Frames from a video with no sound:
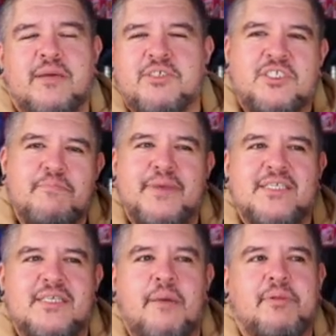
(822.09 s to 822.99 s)
just to mix
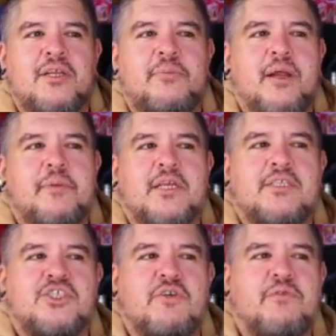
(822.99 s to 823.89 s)
it up a little bit. I'm going to hit the
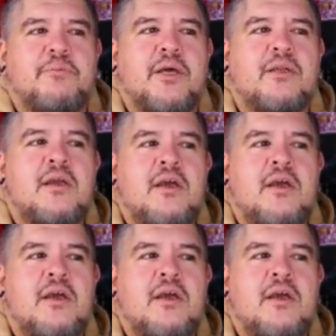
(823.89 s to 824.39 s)
shuffle button.